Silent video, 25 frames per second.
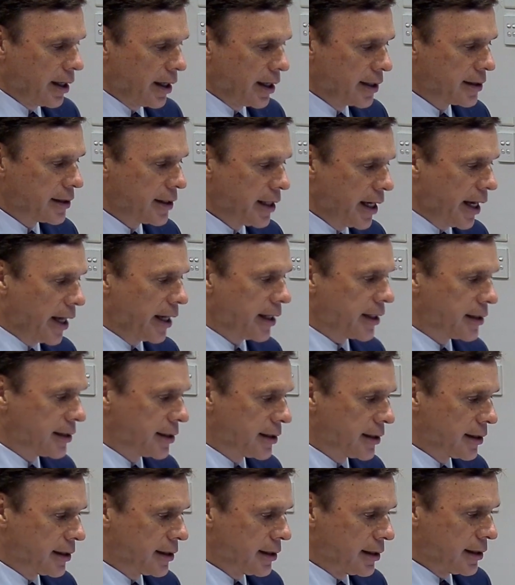
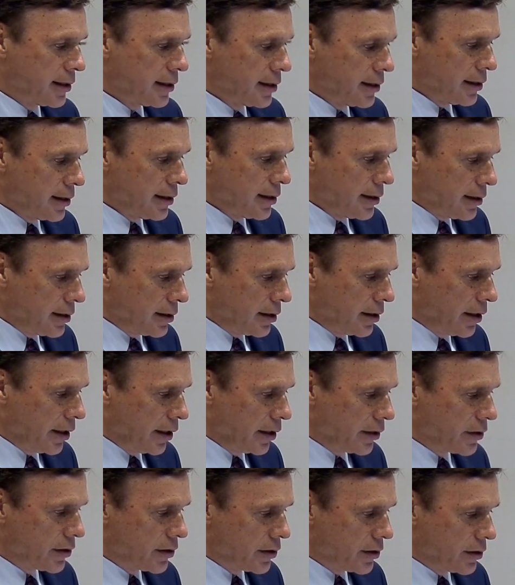text
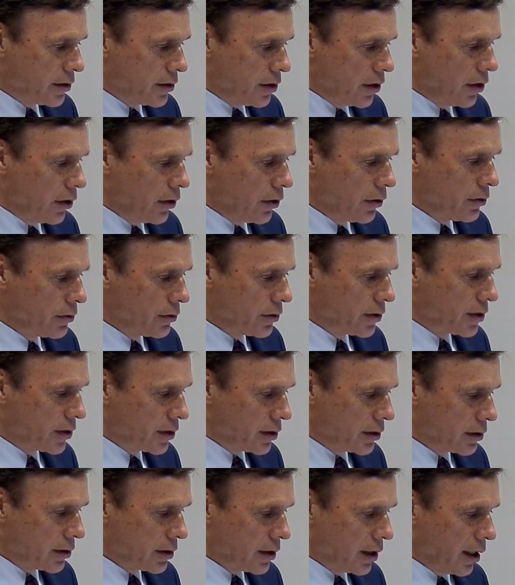that's used
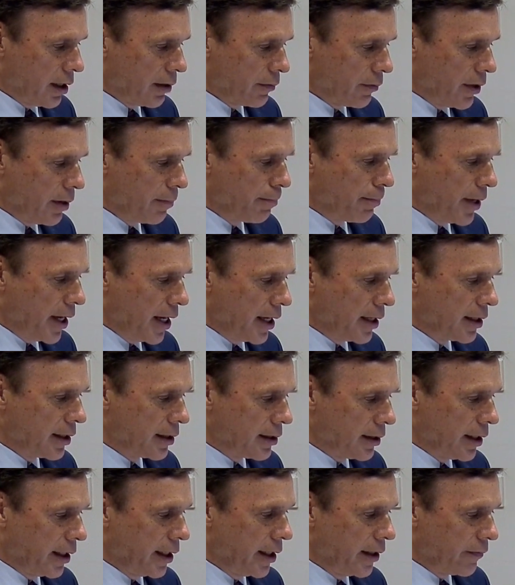
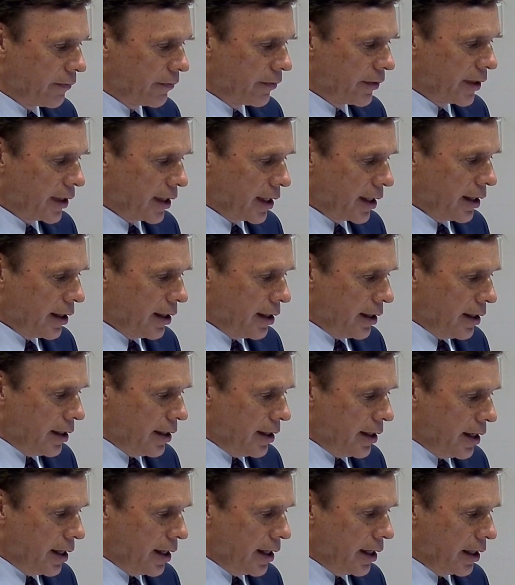repeatedly
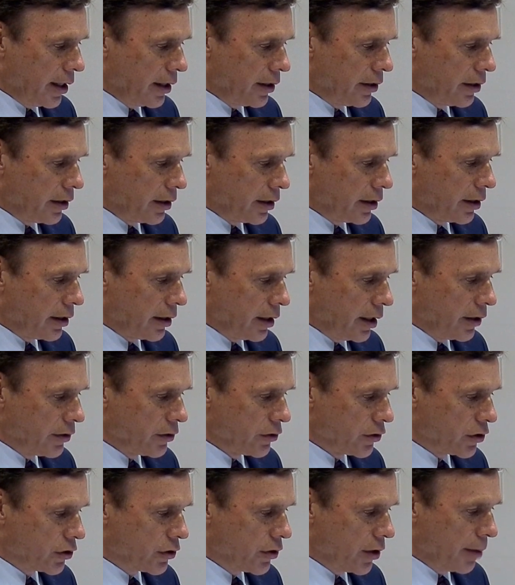in
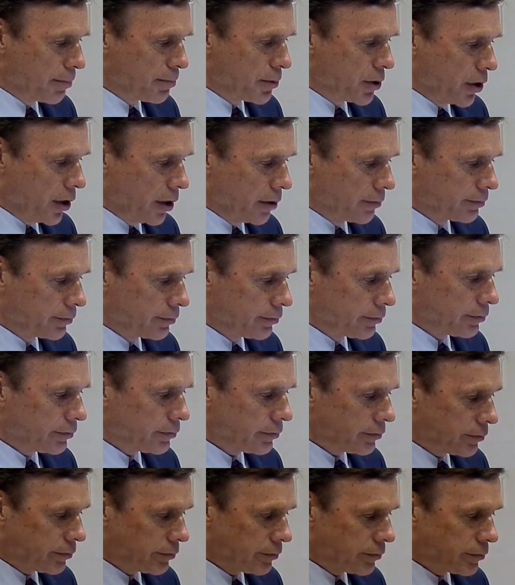Scripture,
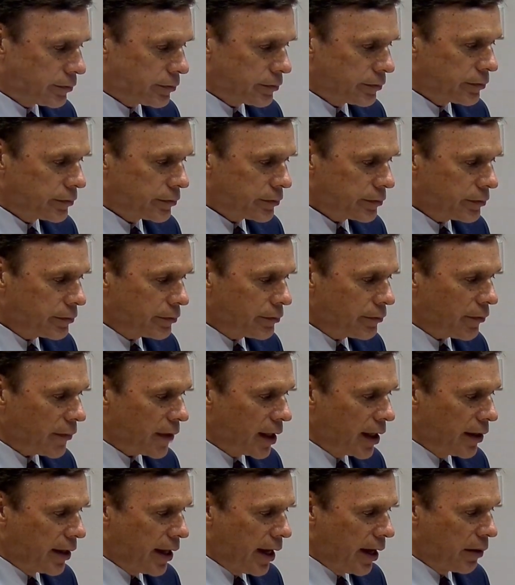
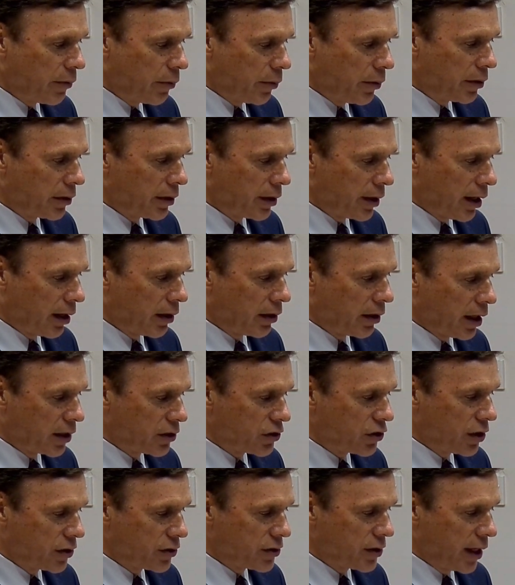or I
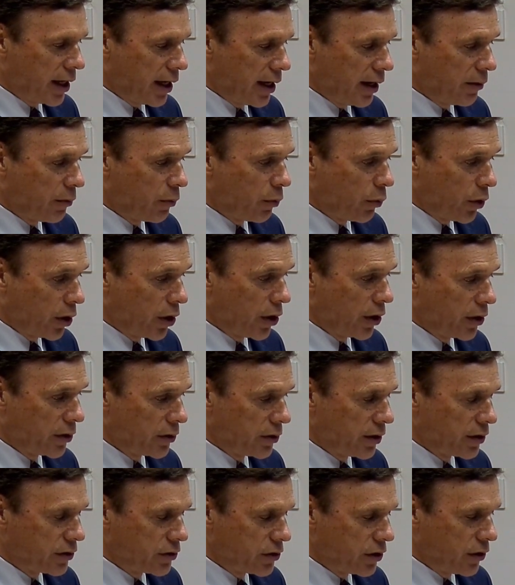should say a word
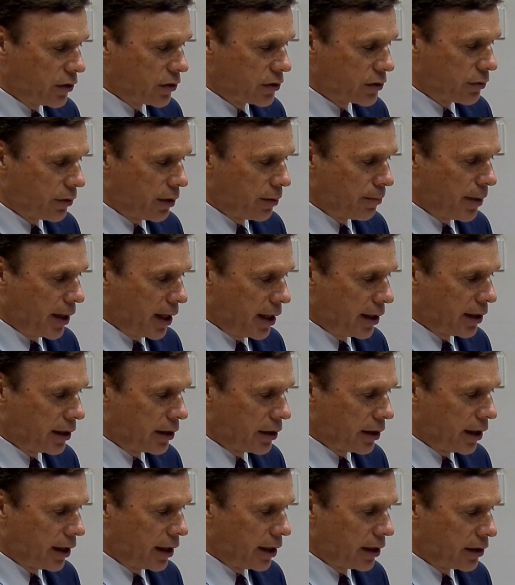that's used
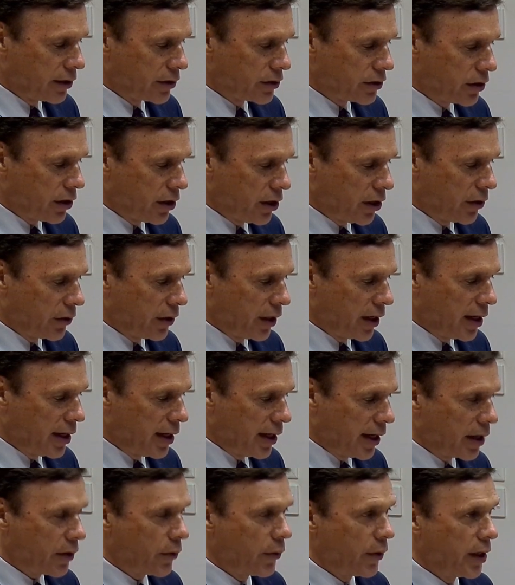repeatedly. It's called
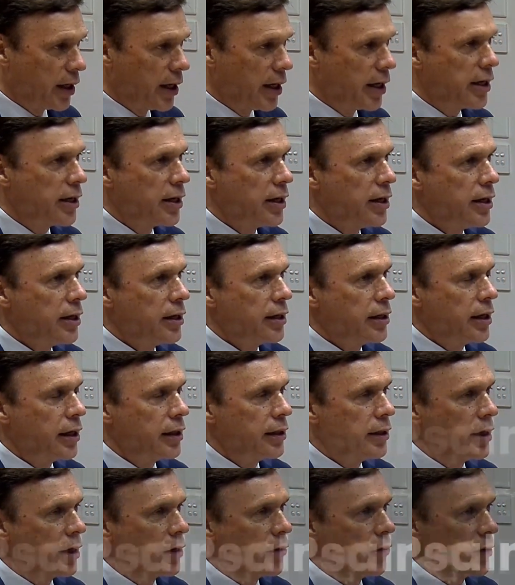iniquity.
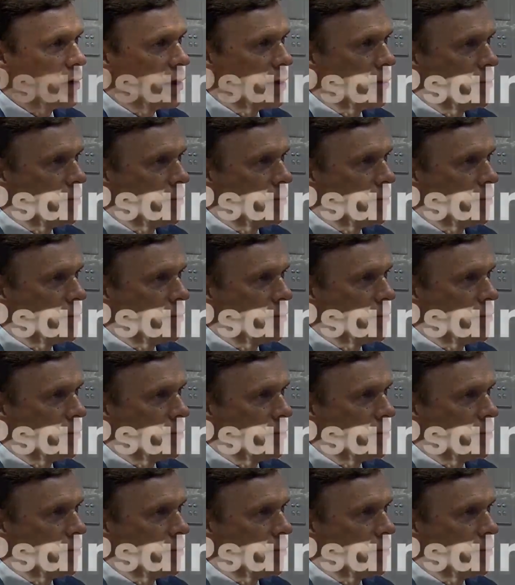Iniquity